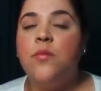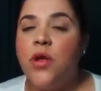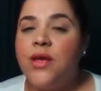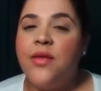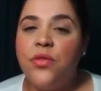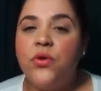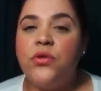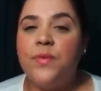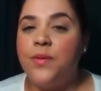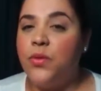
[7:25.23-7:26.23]
Probably get
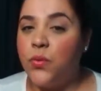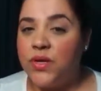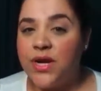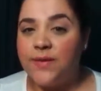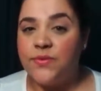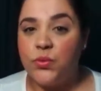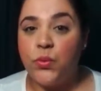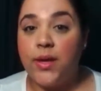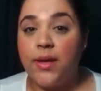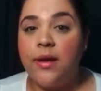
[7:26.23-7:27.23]
those maybe 3 times a
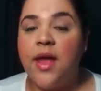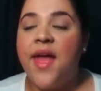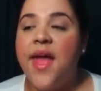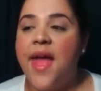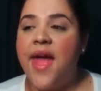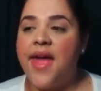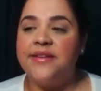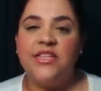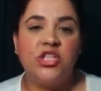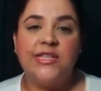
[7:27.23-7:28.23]
week.
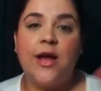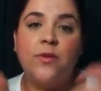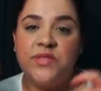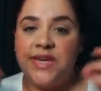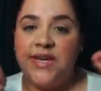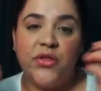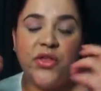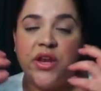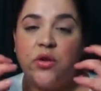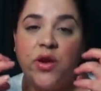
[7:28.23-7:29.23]
And it just helps take out
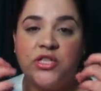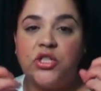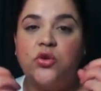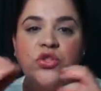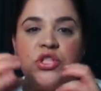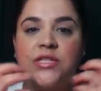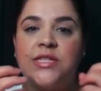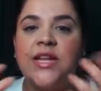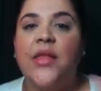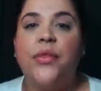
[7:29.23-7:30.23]
that aggression, or just
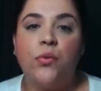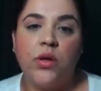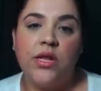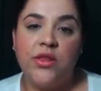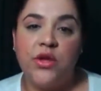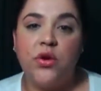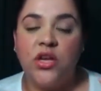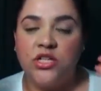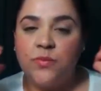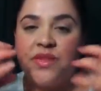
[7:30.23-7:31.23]
not the
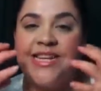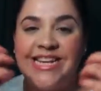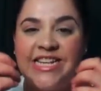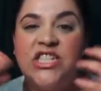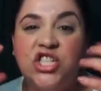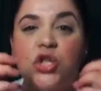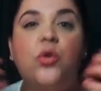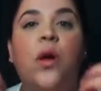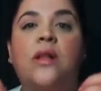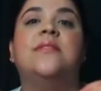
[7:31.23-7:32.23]
aggression, but the need to
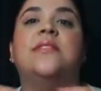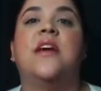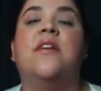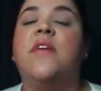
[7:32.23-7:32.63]
chew on stuff.